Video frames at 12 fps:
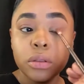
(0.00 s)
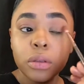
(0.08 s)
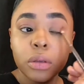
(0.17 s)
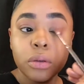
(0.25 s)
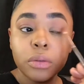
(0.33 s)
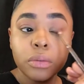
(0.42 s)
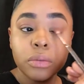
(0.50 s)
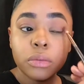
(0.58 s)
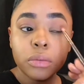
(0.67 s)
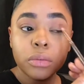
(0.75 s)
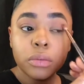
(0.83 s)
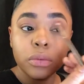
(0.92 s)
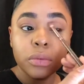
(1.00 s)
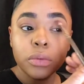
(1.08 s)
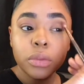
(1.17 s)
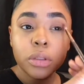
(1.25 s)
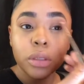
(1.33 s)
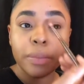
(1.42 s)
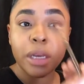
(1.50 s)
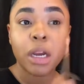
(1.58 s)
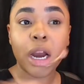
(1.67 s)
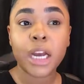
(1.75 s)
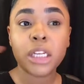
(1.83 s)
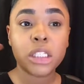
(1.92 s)
So we're just gonna make
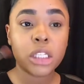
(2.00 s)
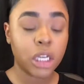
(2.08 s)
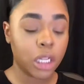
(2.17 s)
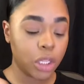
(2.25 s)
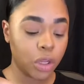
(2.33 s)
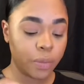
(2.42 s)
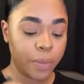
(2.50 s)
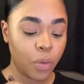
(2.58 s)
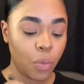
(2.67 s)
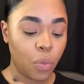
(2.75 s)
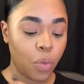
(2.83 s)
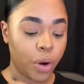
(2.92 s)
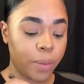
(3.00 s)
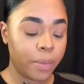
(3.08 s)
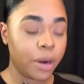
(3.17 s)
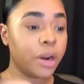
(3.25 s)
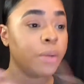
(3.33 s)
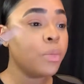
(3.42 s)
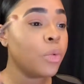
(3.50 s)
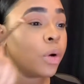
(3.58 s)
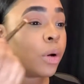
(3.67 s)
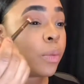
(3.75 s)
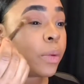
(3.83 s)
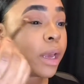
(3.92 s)
our eyes look a little bit warmer and
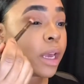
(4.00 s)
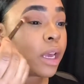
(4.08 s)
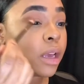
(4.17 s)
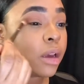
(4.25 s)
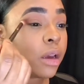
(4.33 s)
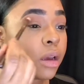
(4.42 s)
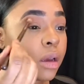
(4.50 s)
more awake.